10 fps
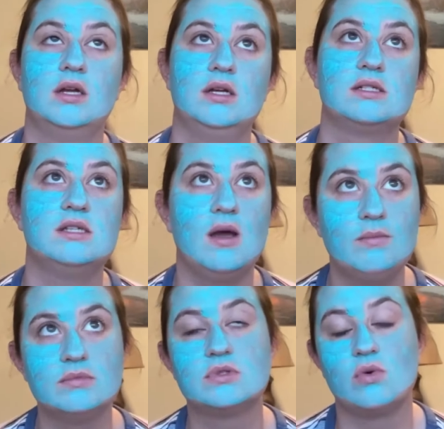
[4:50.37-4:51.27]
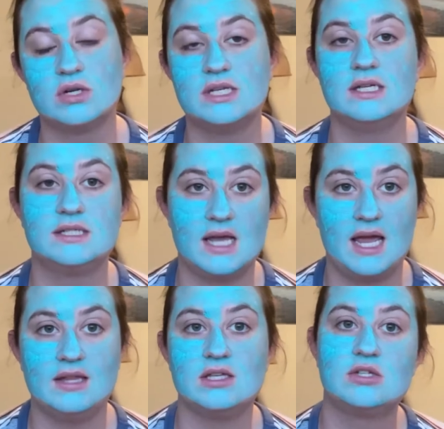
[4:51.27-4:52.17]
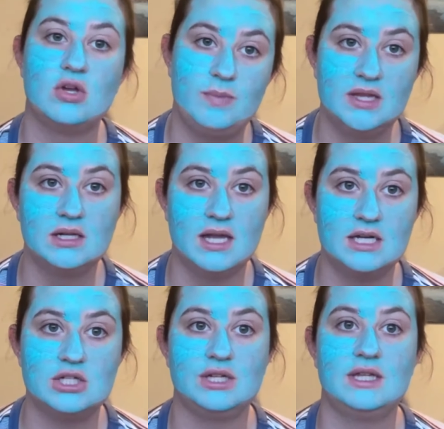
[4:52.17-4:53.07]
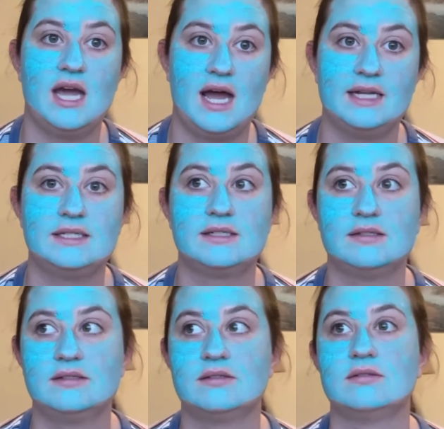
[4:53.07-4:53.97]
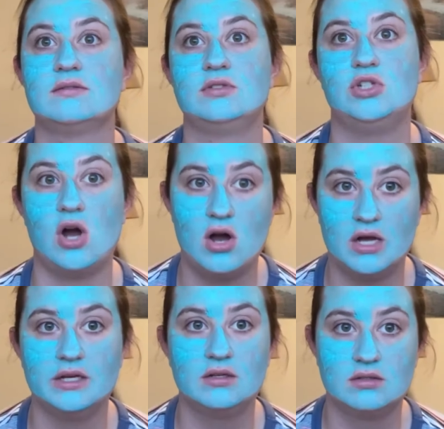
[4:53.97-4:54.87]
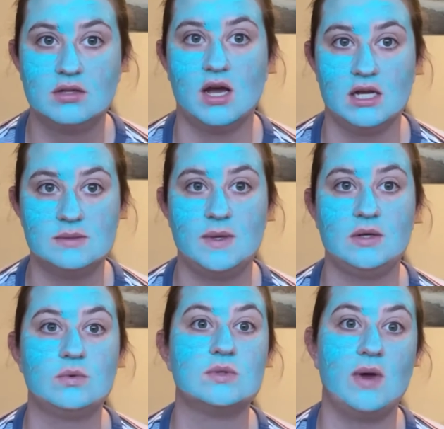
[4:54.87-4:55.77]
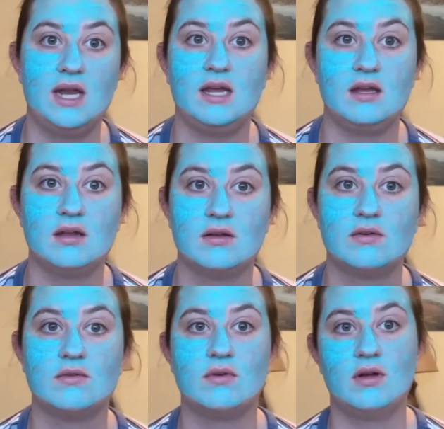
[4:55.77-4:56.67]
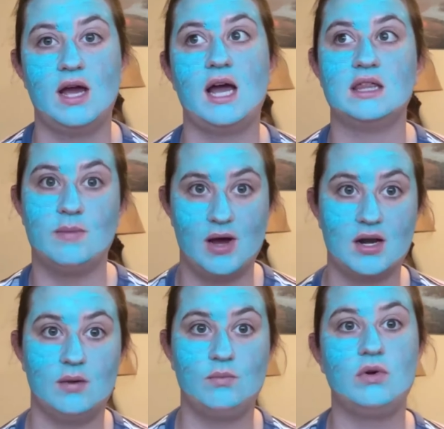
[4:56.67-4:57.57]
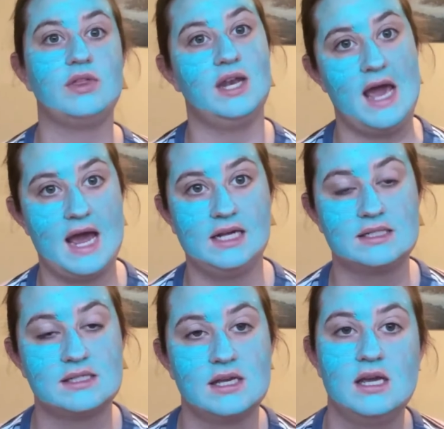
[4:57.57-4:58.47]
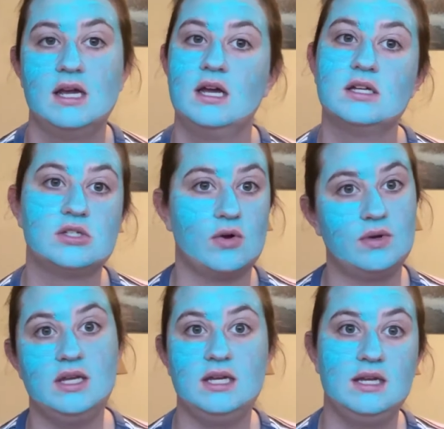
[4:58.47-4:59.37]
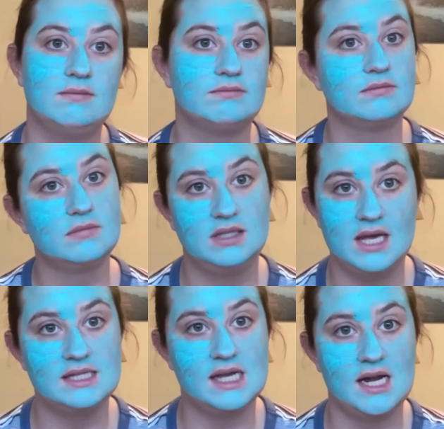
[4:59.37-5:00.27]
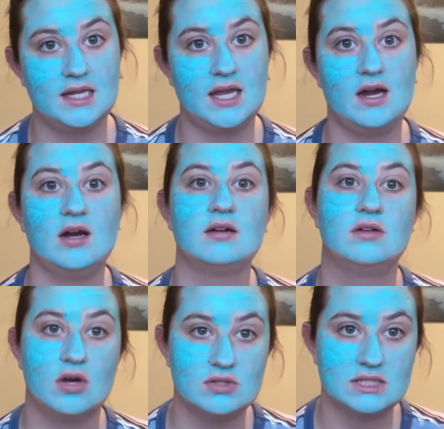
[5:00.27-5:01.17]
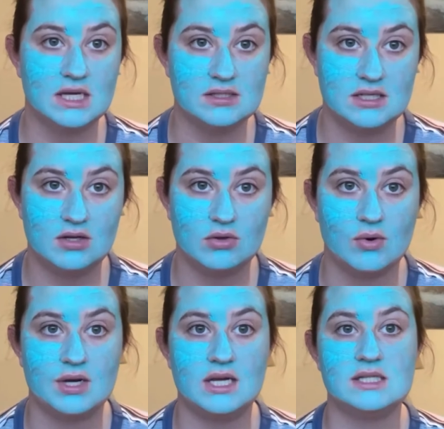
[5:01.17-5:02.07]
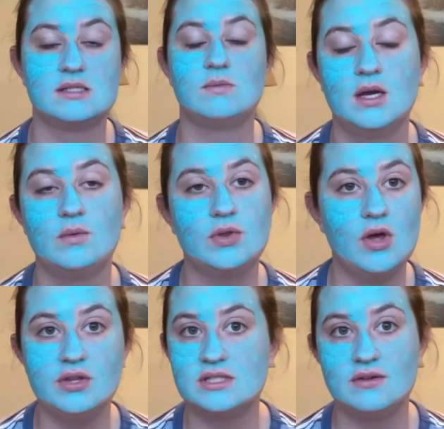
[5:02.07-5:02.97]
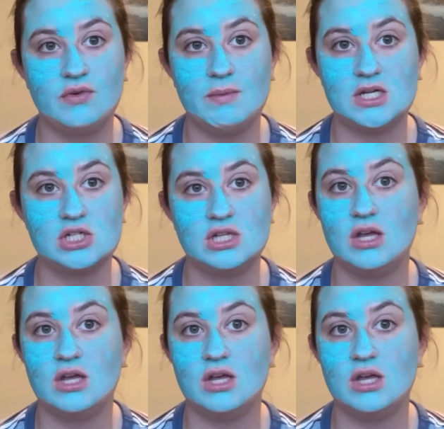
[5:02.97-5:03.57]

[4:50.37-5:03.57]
some sources say this could be the legend that John, the husband, was waiting at the bottom with an axe. So he gets out of there, goes and tells the authorities. With all this information, the